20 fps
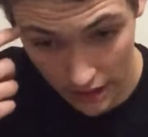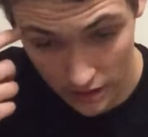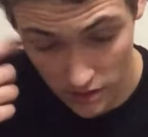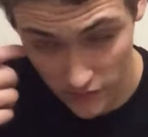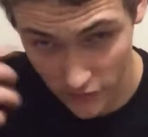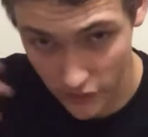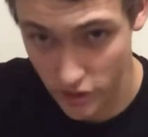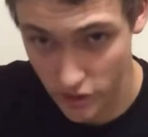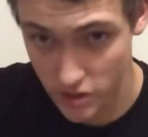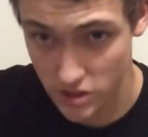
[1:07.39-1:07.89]
And
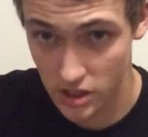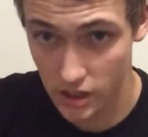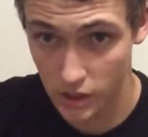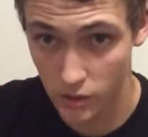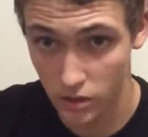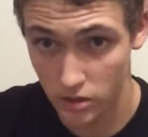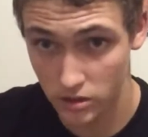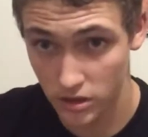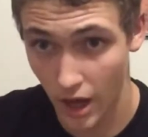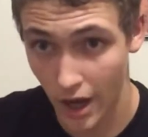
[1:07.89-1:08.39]
the first thing I
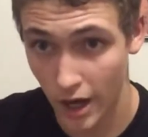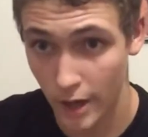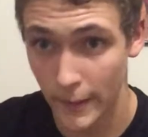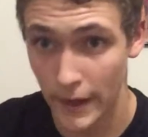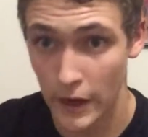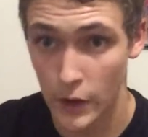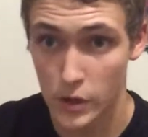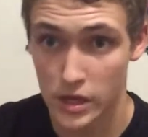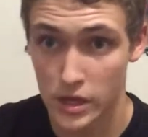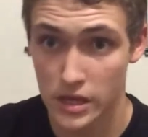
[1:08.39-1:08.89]
want to talk
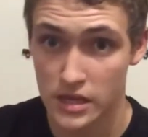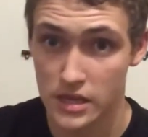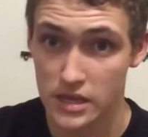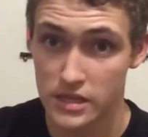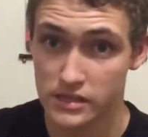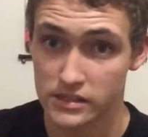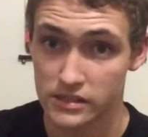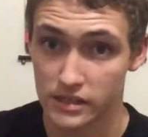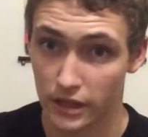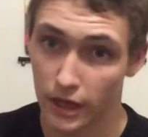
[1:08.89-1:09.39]
about
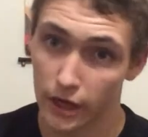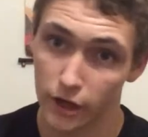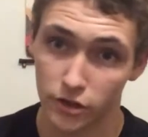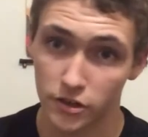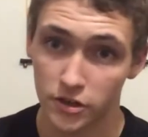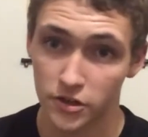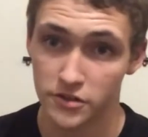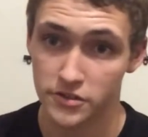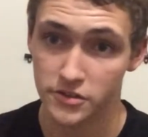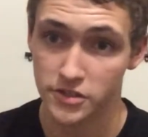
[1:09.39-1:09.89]
is the
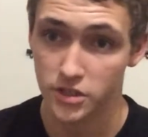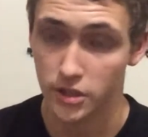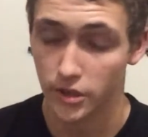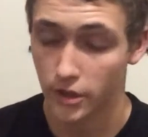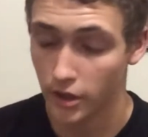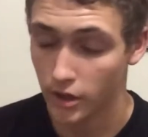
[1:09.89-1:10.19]
characters.